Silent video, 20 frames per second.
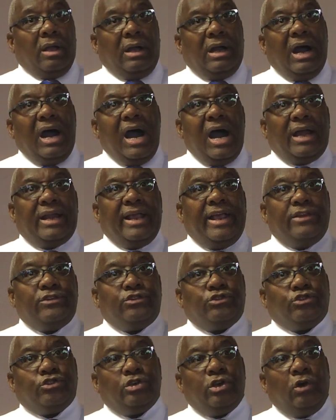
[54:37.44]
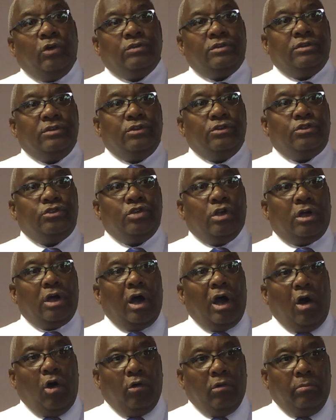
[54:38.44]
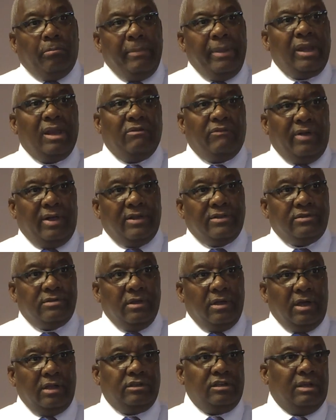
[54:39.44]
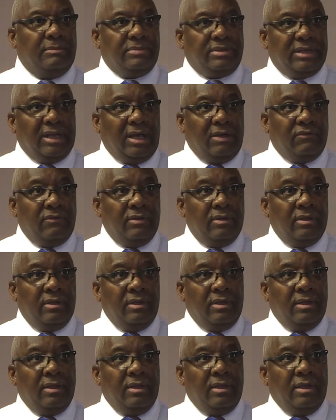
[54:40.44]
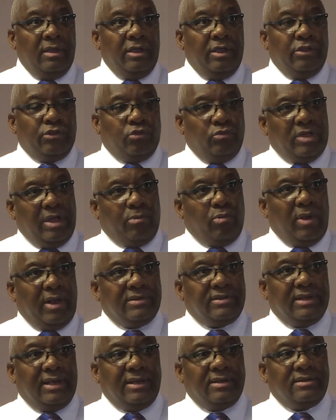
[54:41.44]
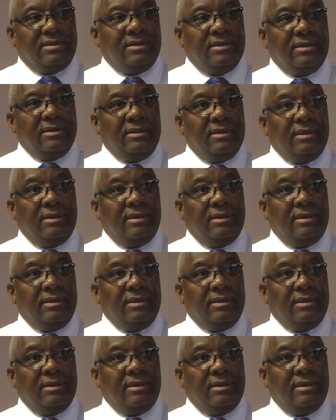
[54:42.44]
God has chosen to call many of us unto Himself through that process.